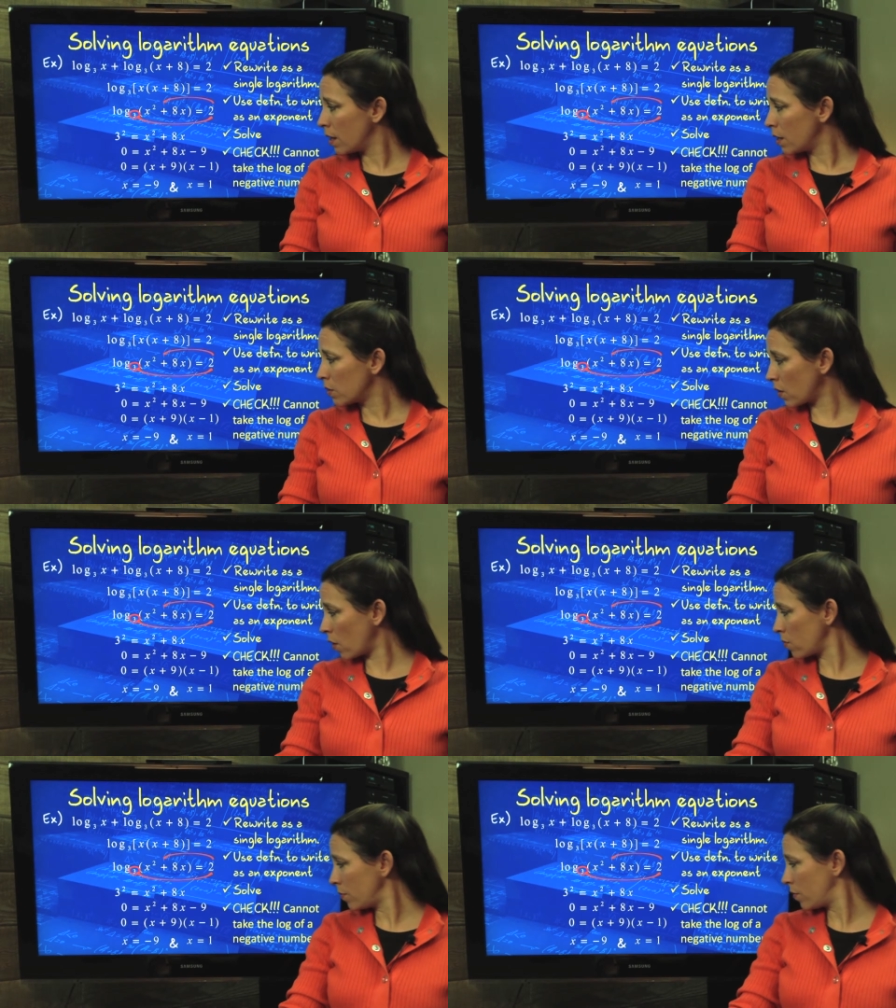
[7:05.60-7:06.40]

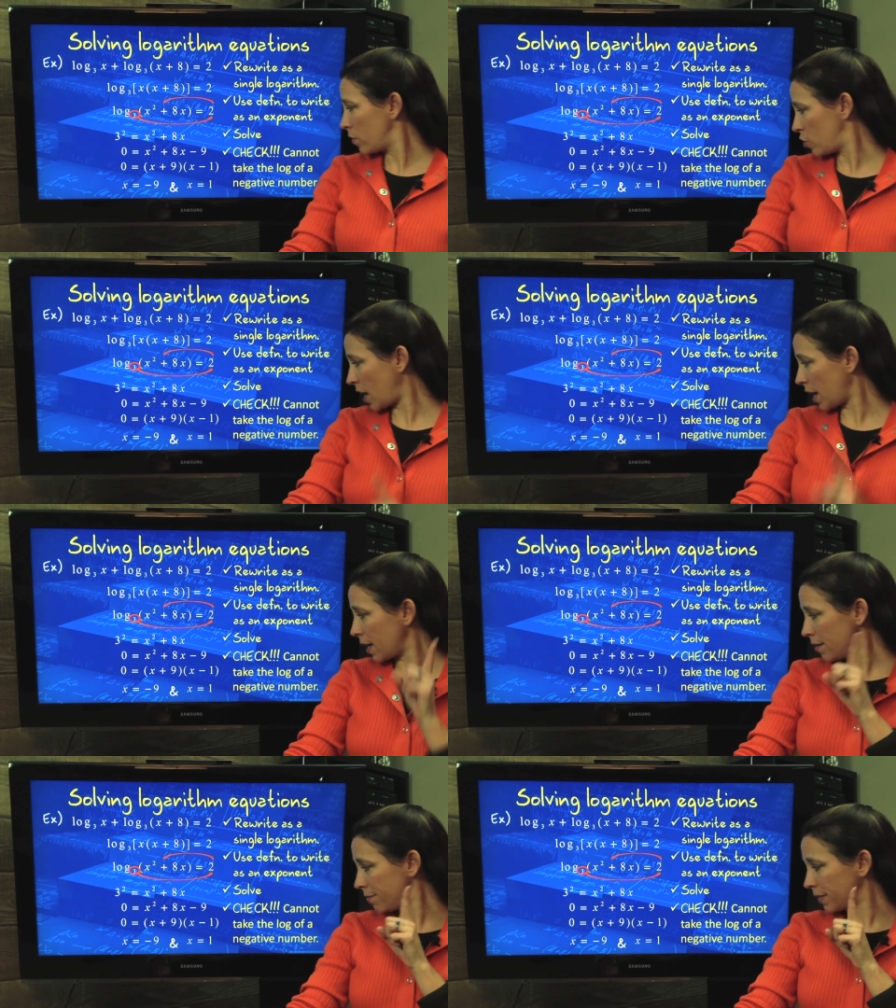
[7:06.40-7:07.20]
So check
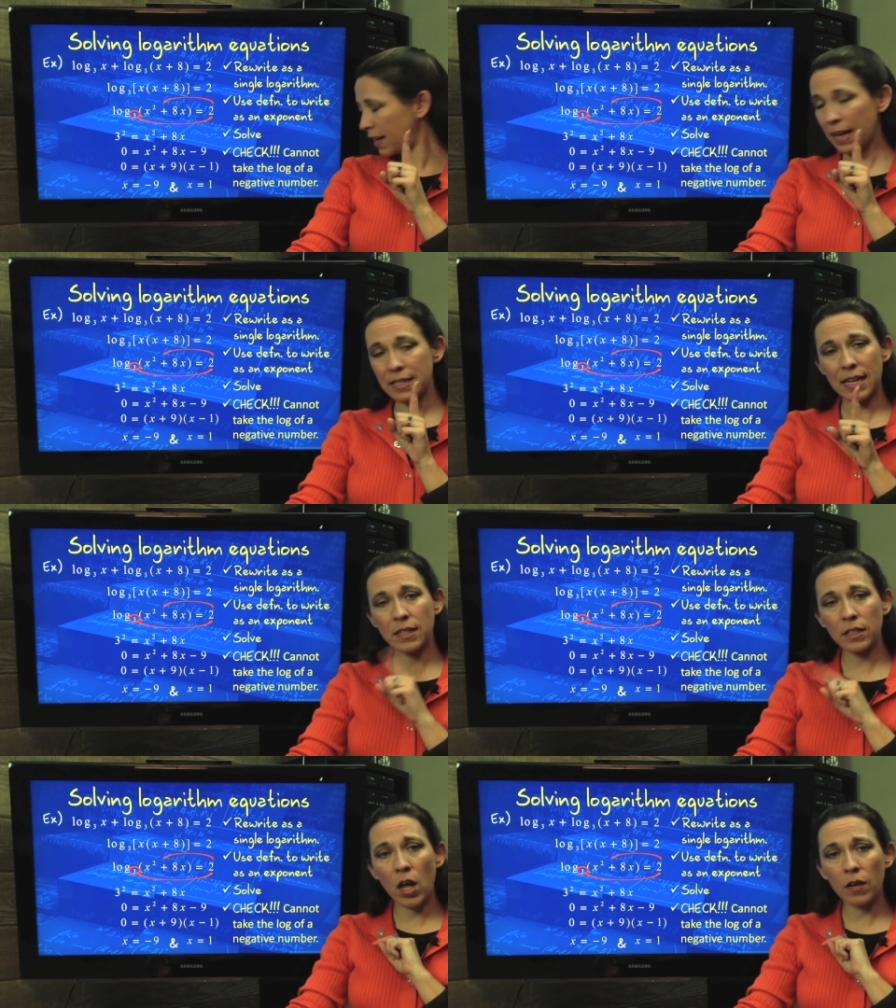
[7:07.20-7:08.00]
it, can't take
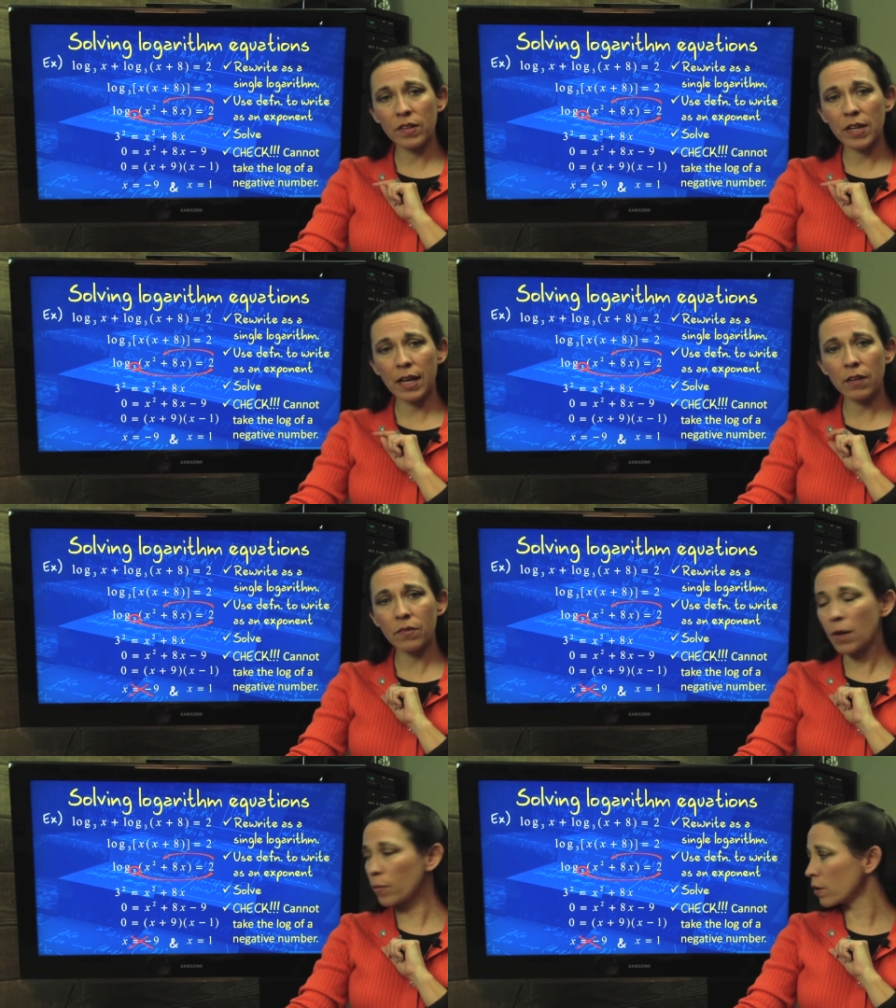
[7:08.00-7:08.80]
the log of a negative
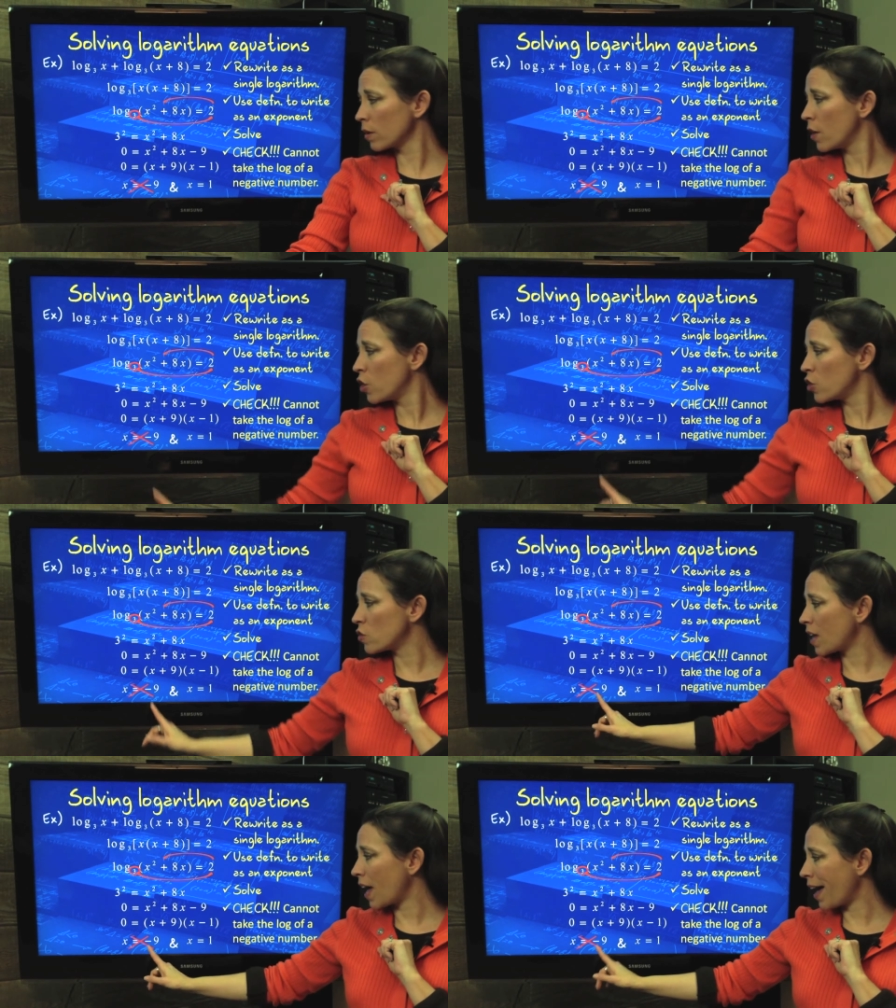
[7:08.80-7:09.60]
number, so
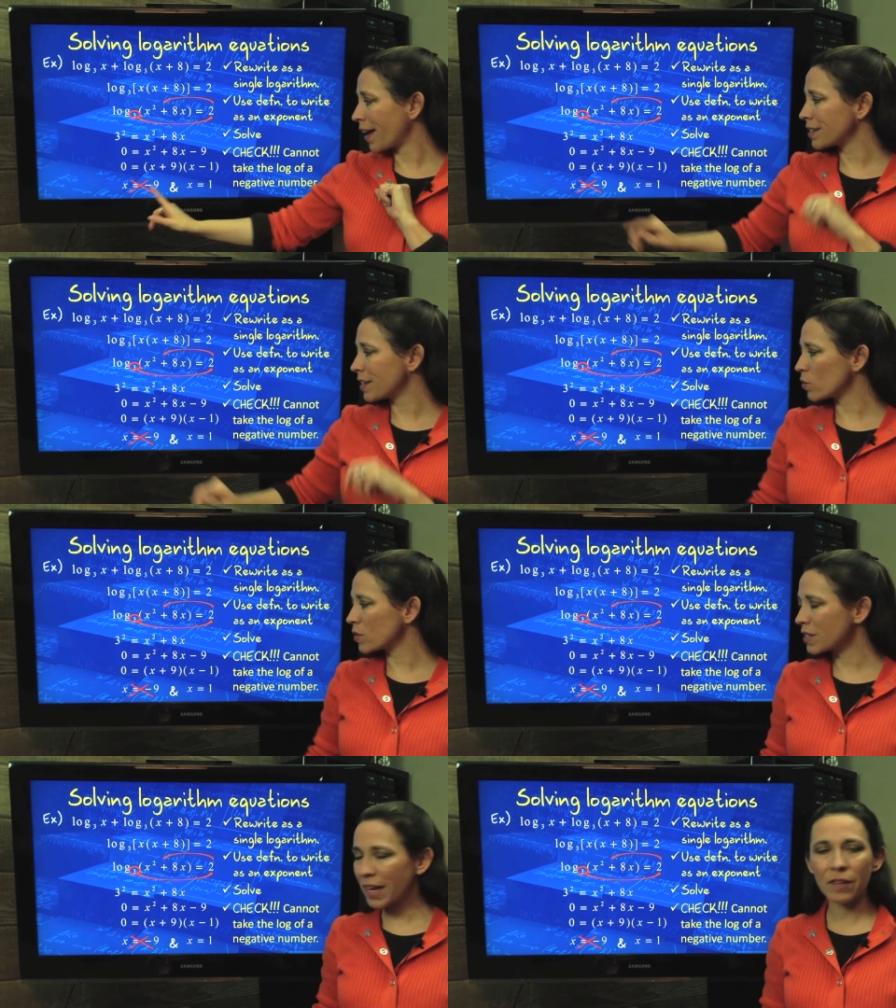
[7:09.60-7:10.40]
that x equals
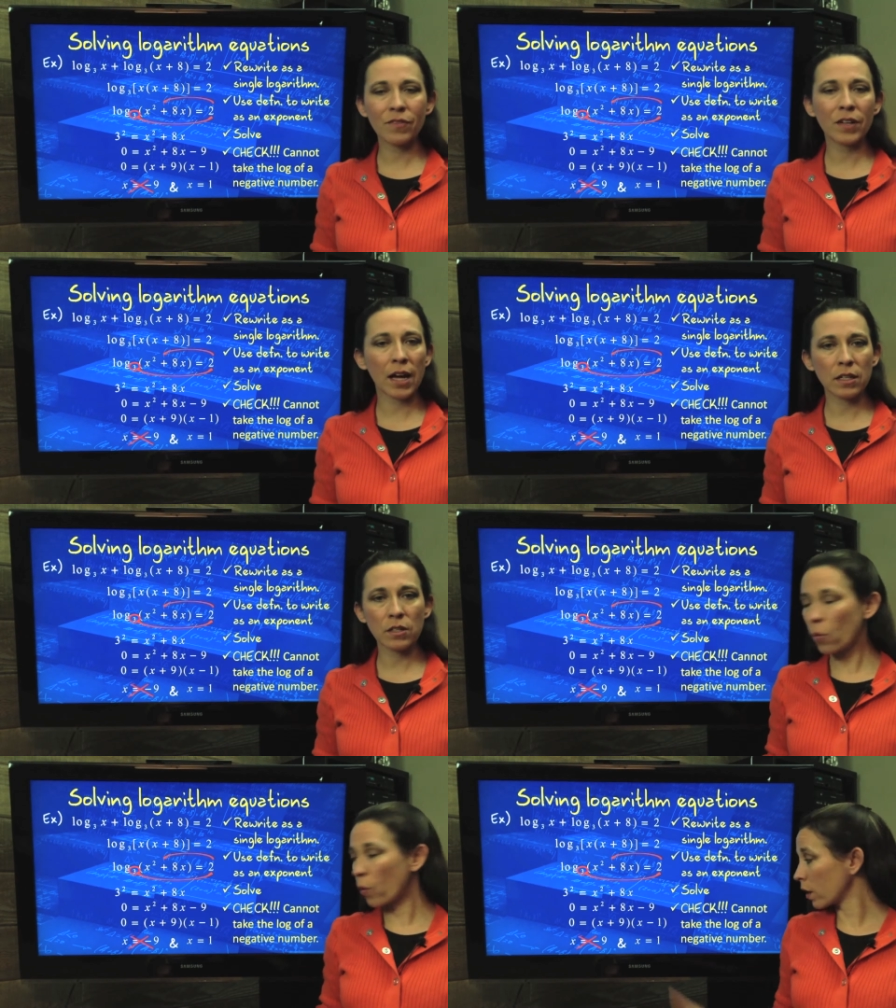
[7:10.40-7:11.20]
negative 9
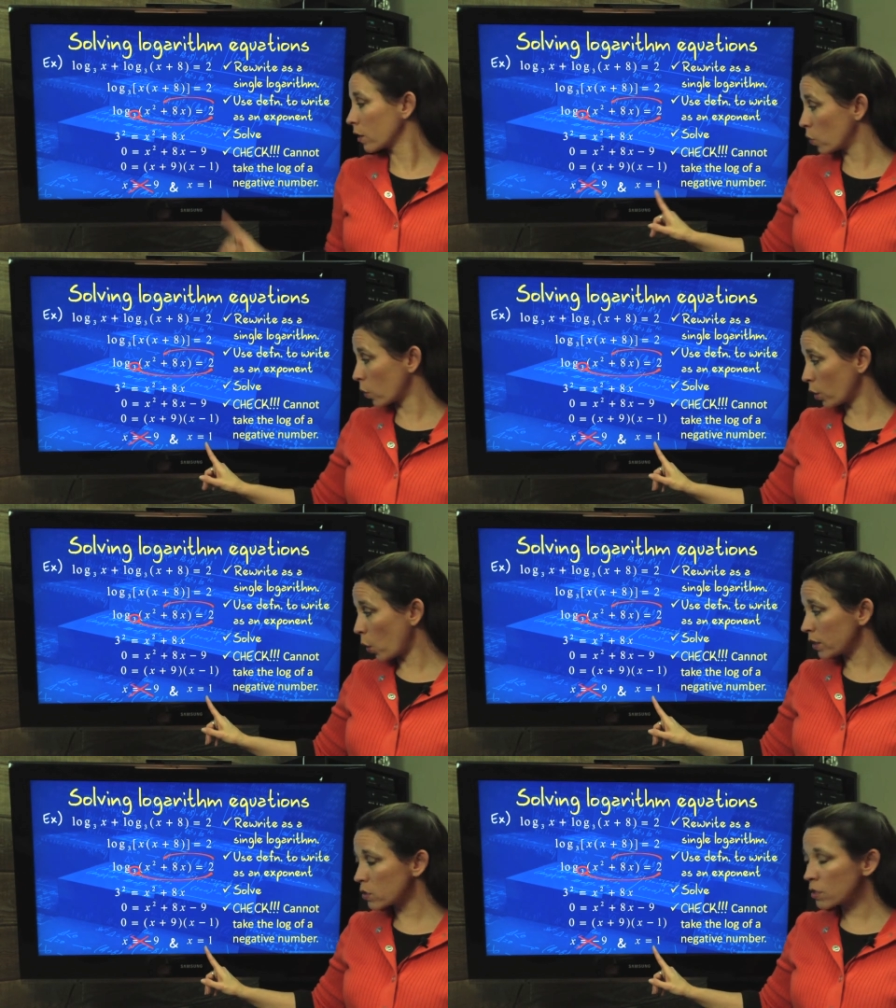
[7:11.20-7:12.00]
doesn't work. So our
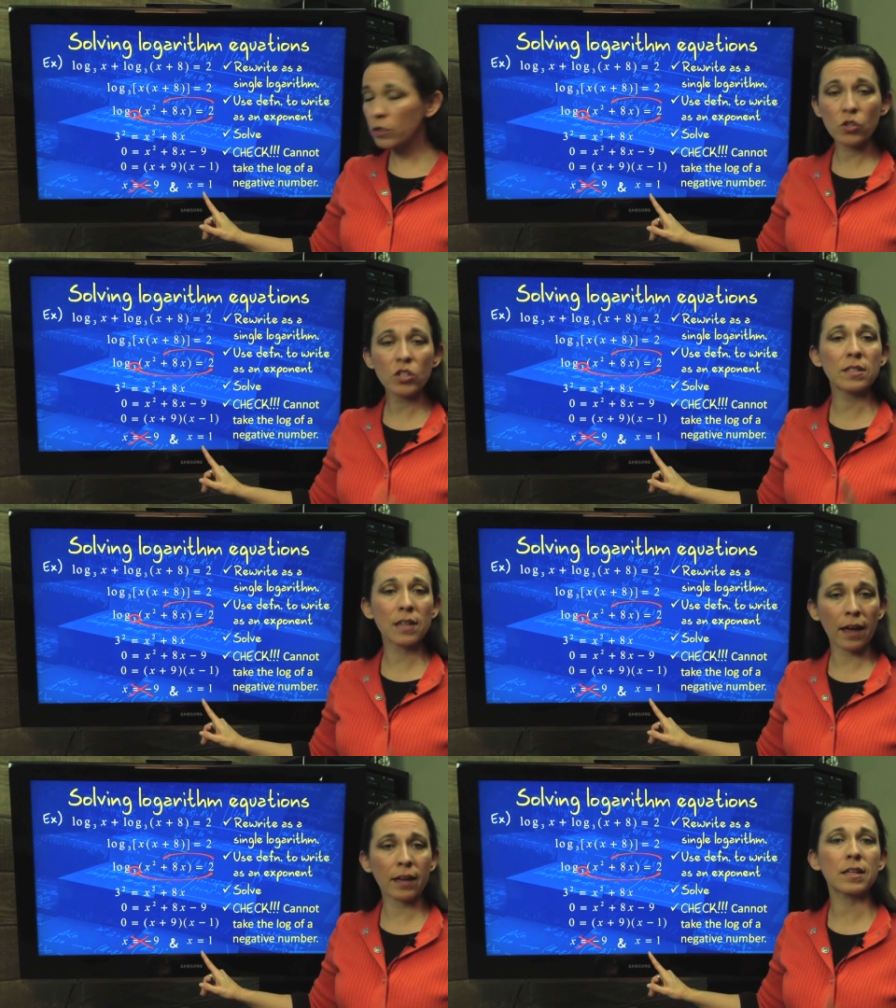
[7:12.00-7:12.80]
only solution is
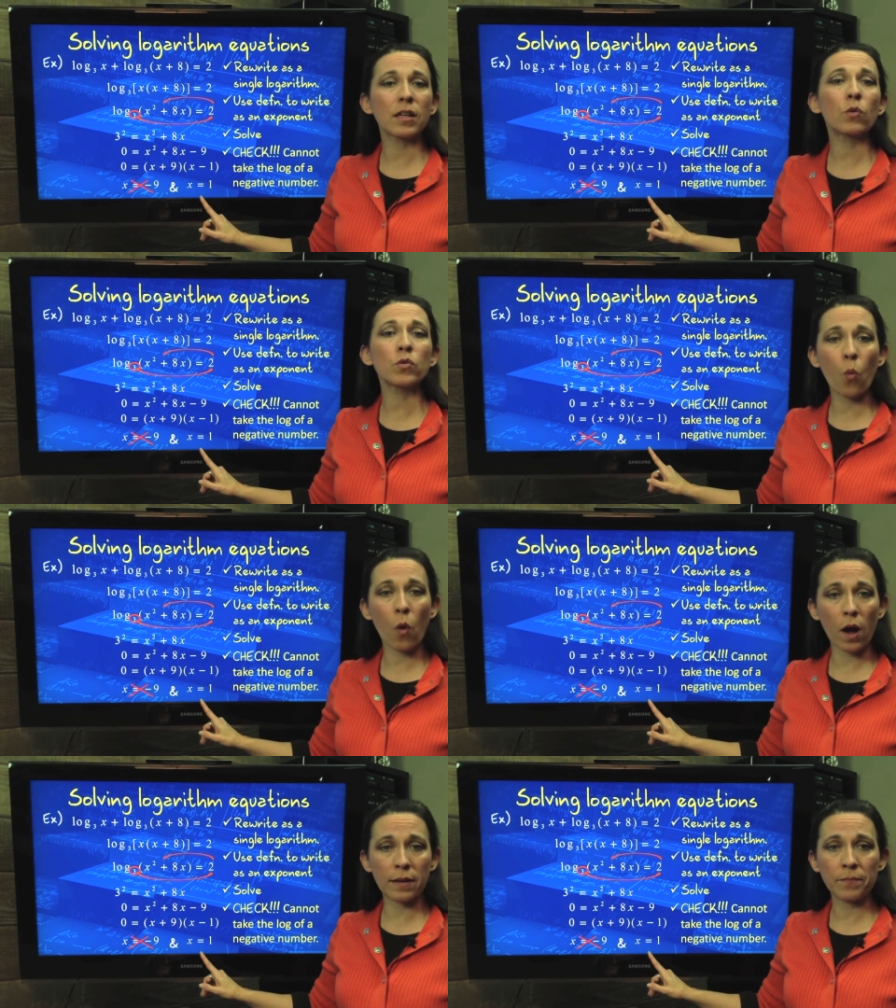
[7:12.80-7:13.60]
x equals
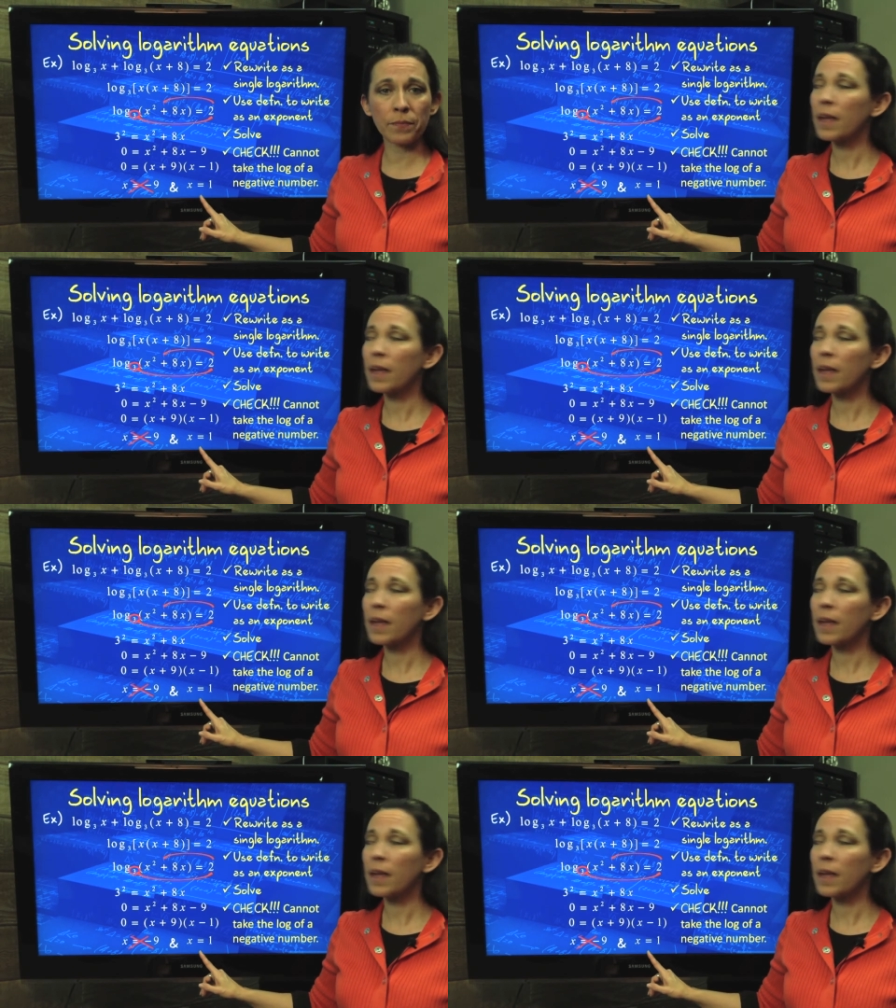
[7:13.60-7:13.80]
1.